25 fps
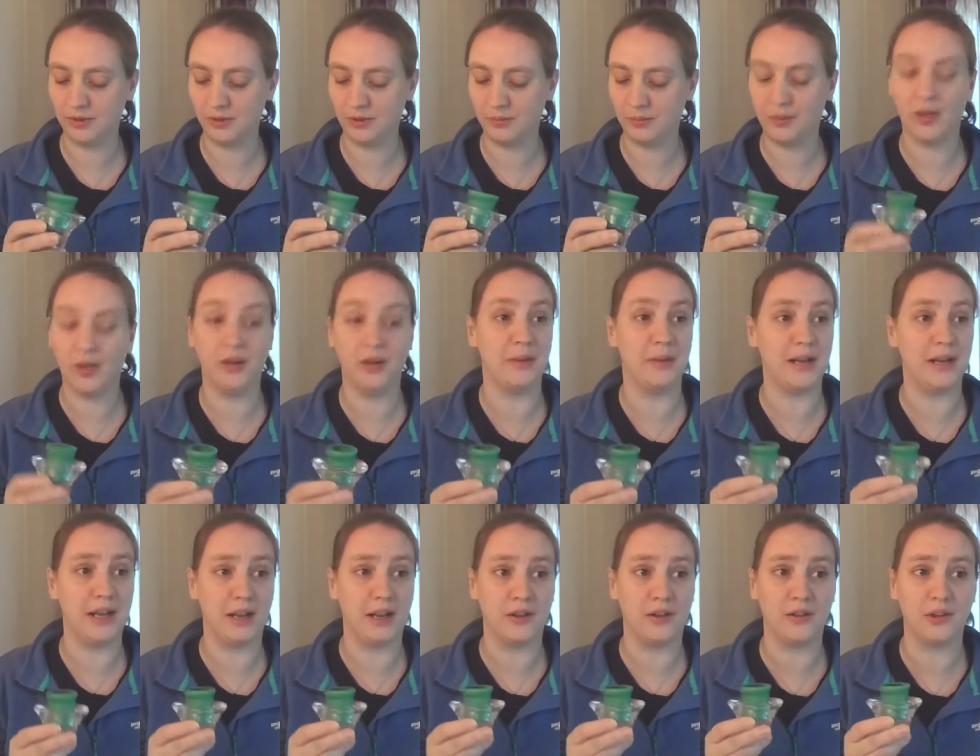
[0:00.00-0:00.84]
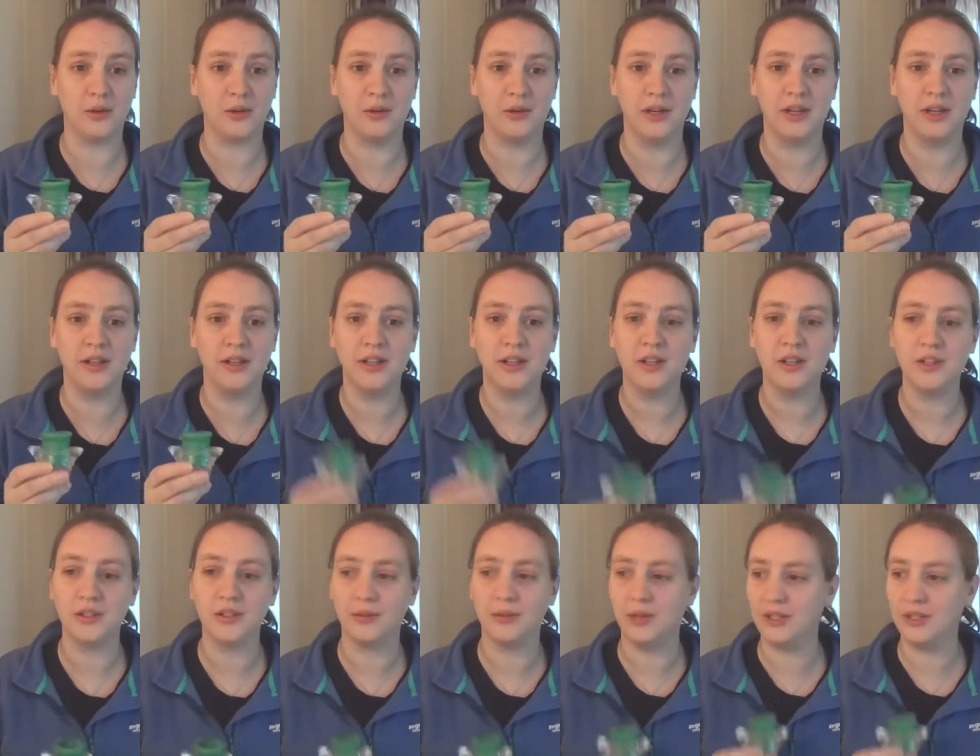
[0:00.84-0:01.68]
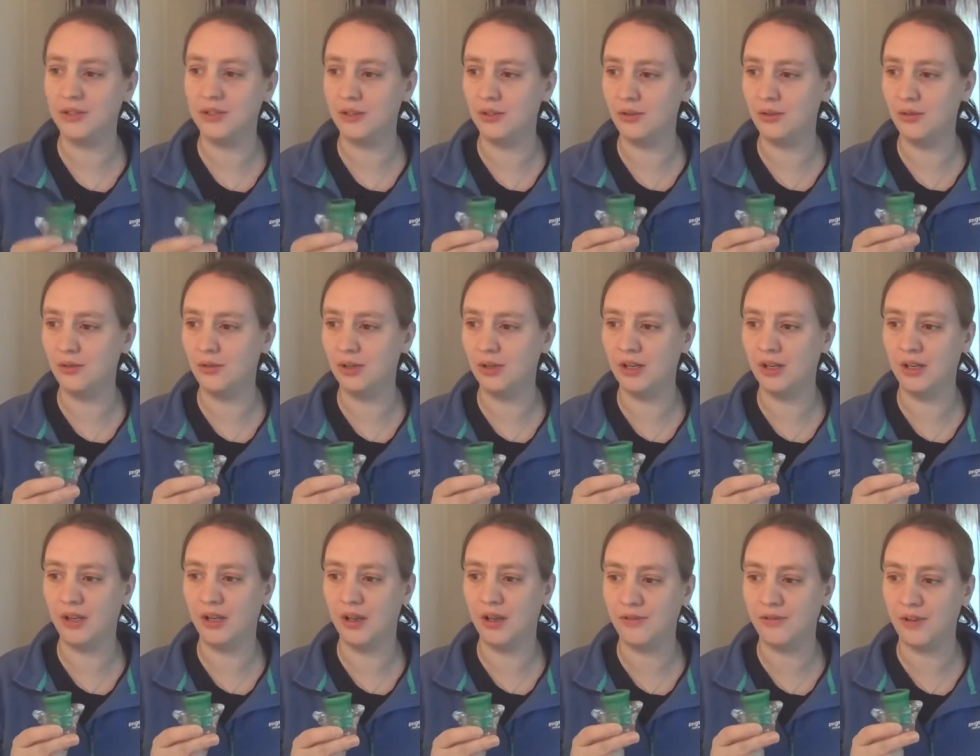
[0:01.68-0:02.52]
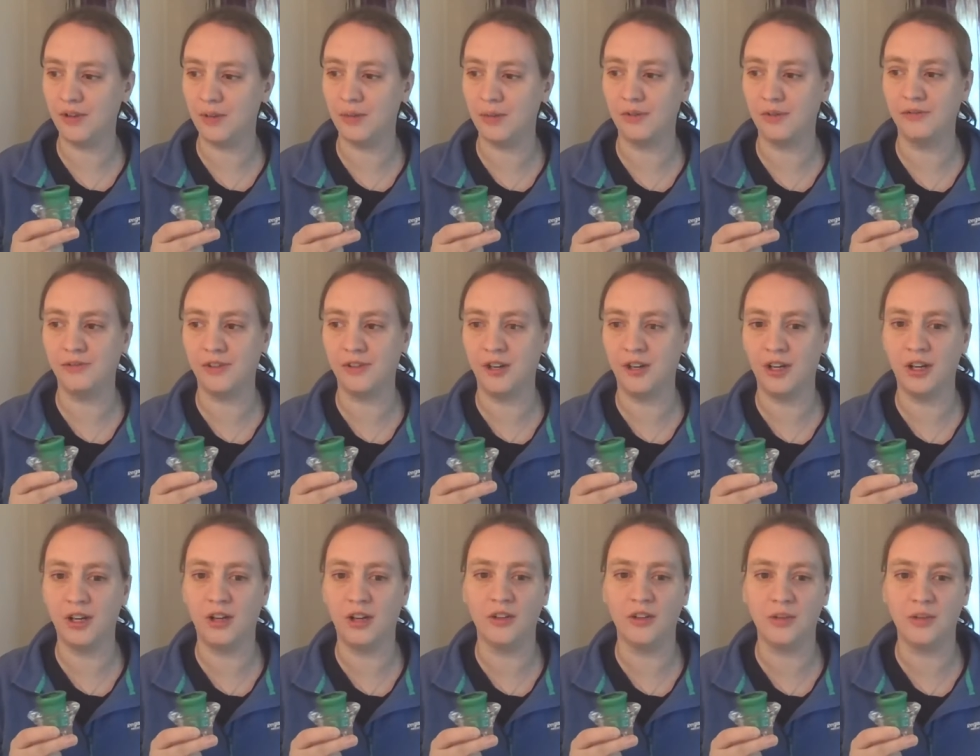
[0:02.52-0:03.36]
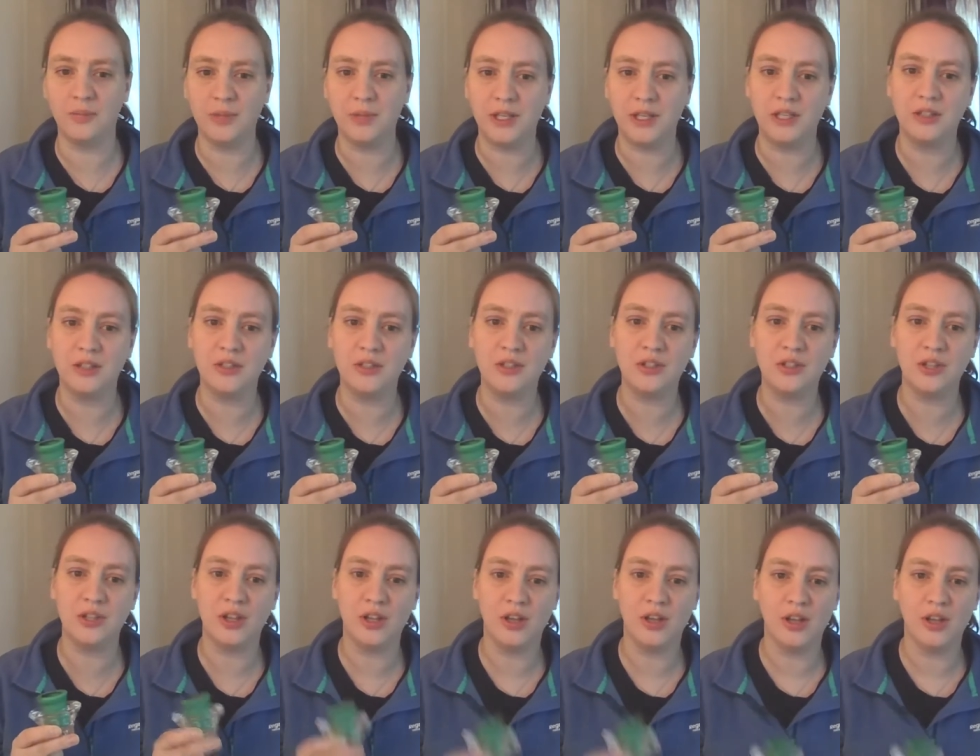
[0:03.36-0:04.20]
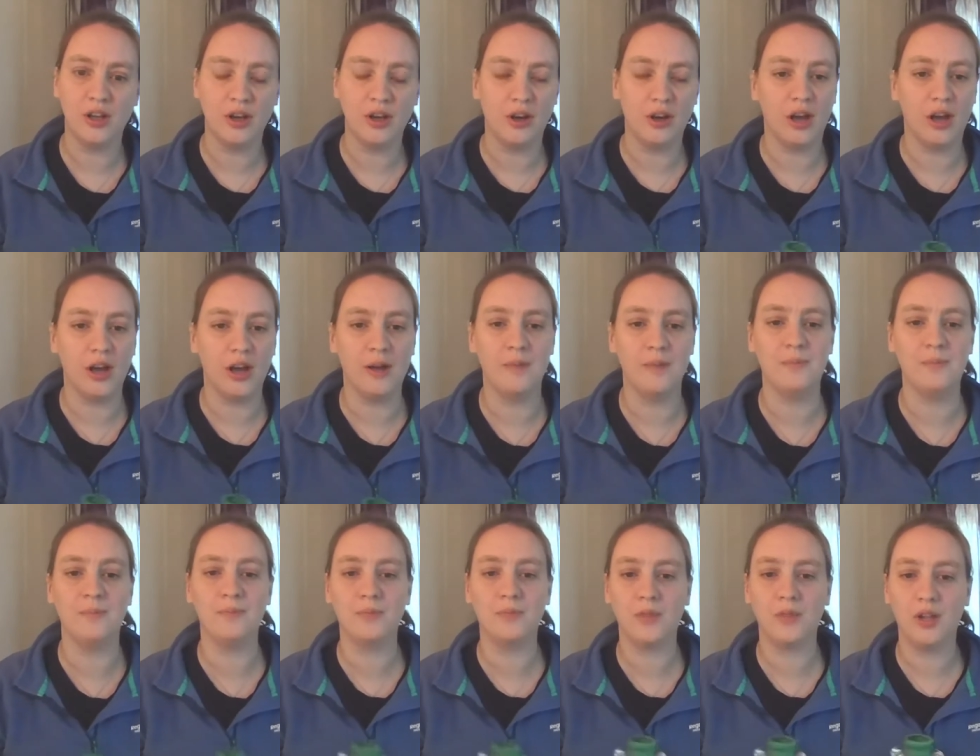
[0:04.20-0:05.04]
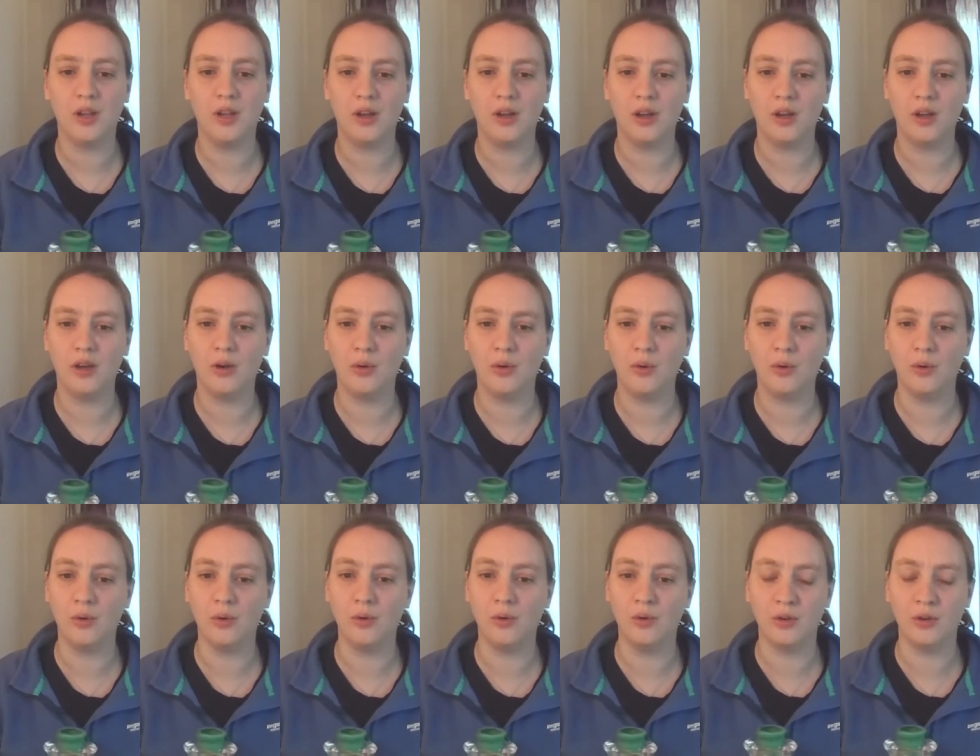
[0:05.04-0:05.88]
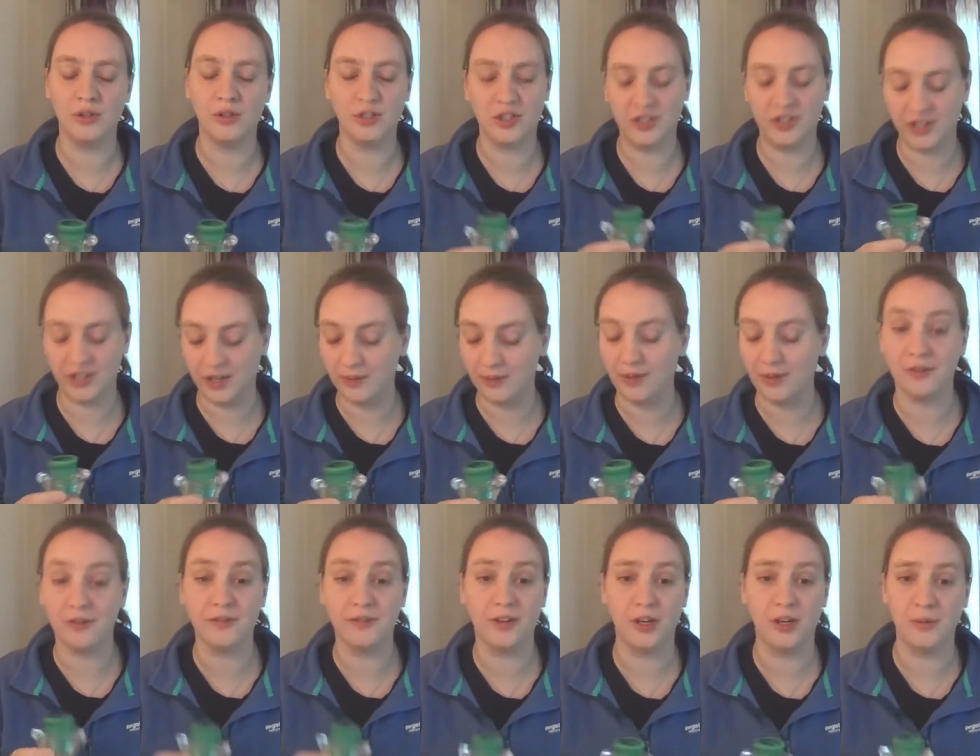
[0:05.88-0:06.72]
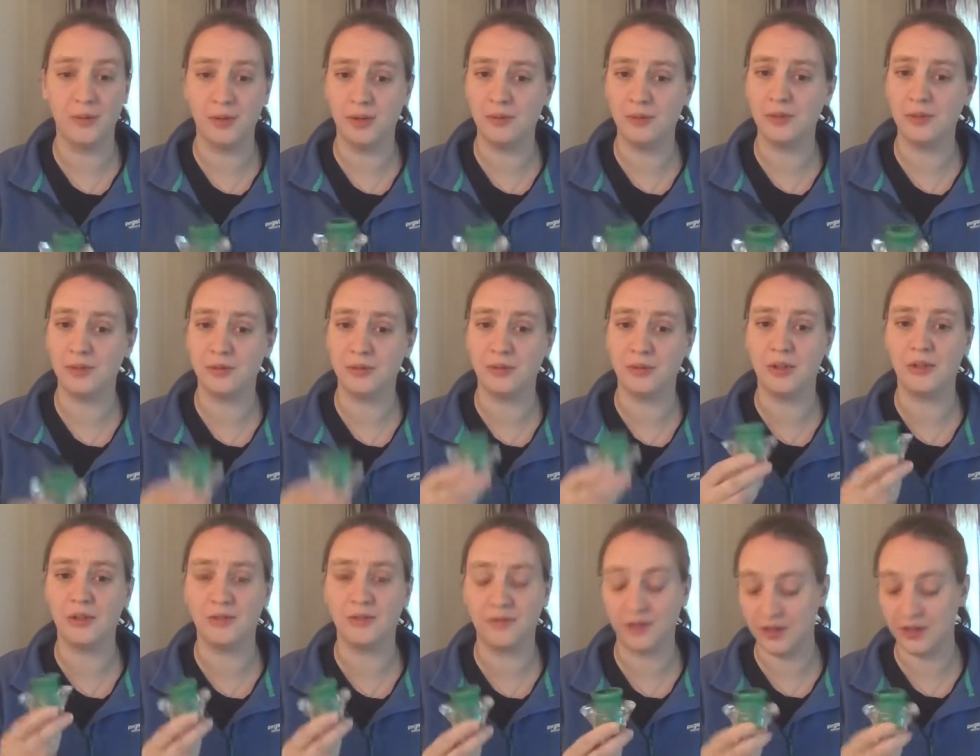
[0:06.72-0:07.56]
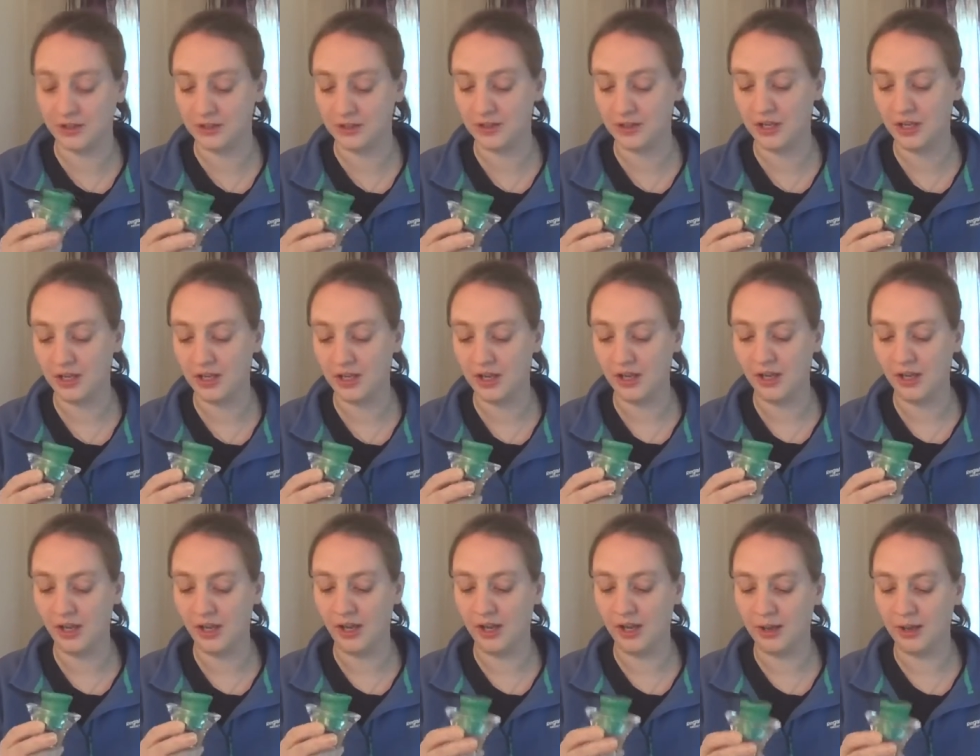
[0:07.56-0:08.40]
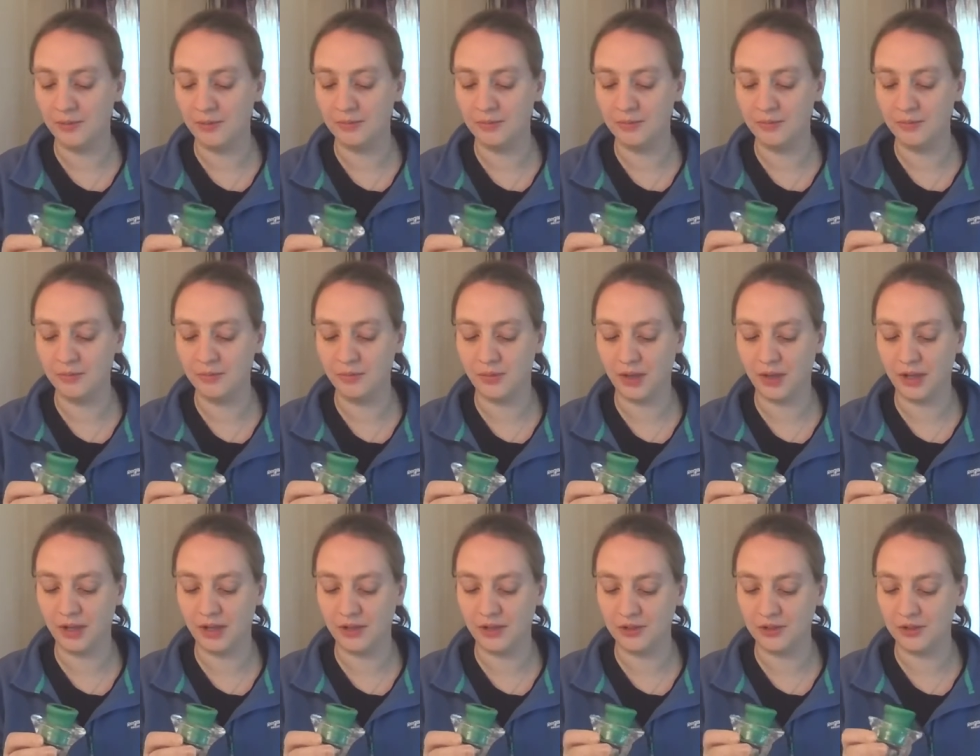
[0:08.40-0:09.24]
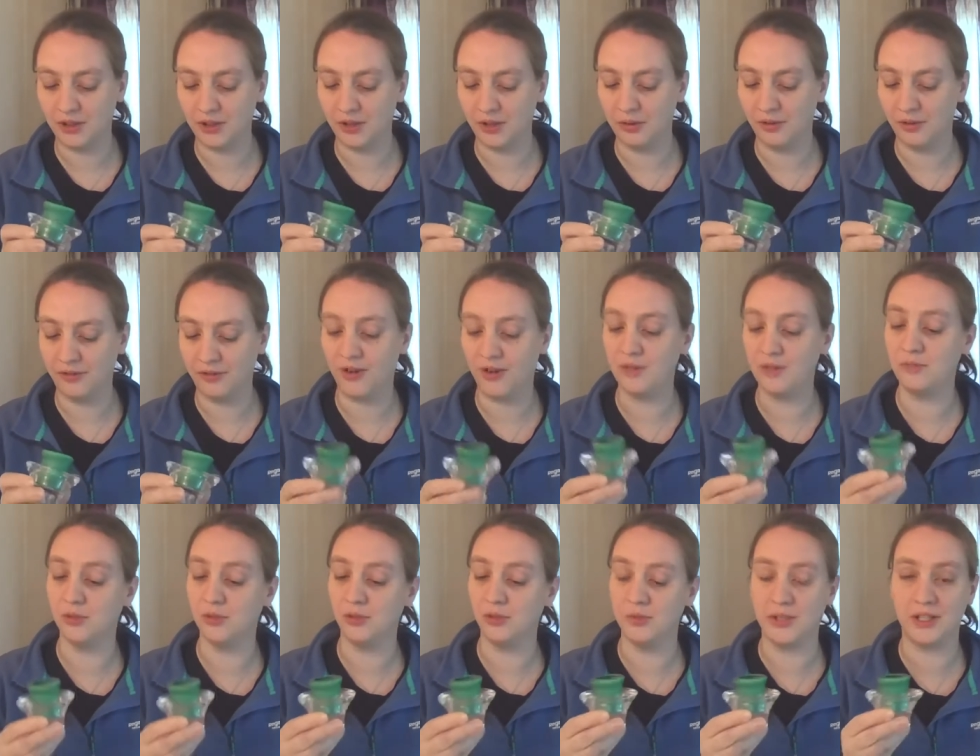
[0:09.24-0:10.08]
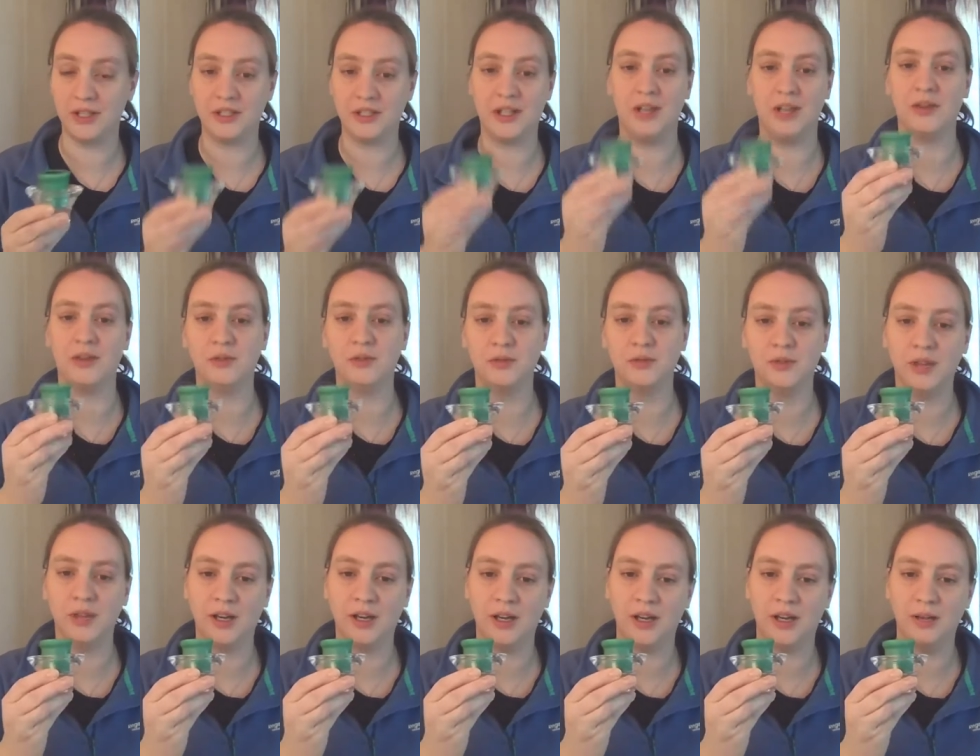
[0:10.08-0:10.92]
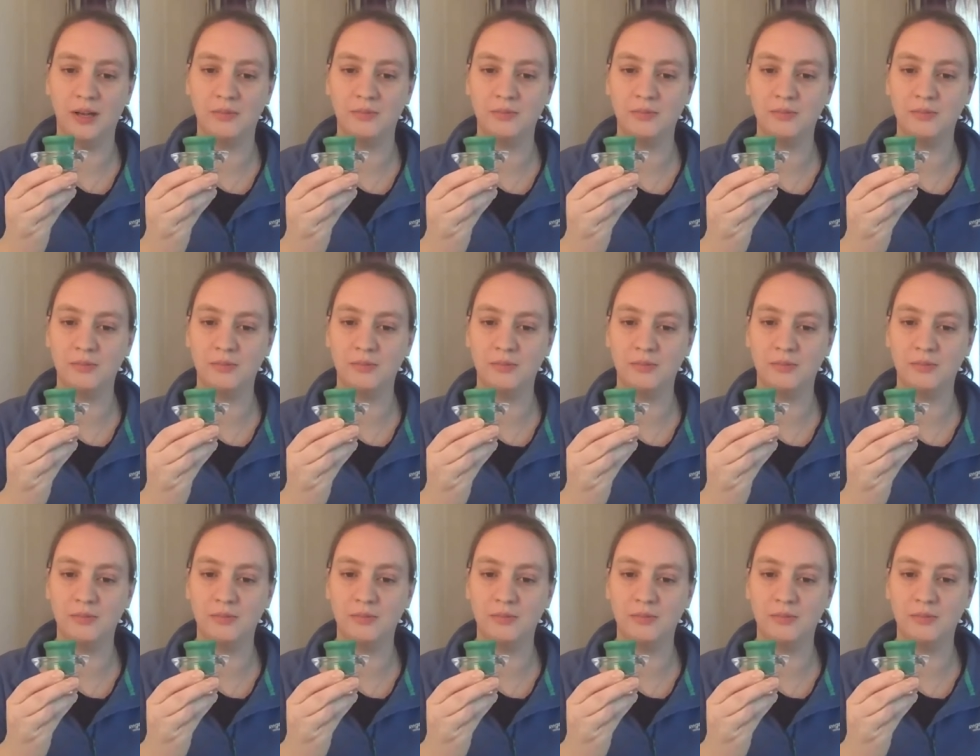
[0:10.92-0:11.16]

pyromaniac on the quiet, so I do love a bonfire on the beach um, or sitting around the fire pit with some good friends. Um, so, a friend bought me this candle, um,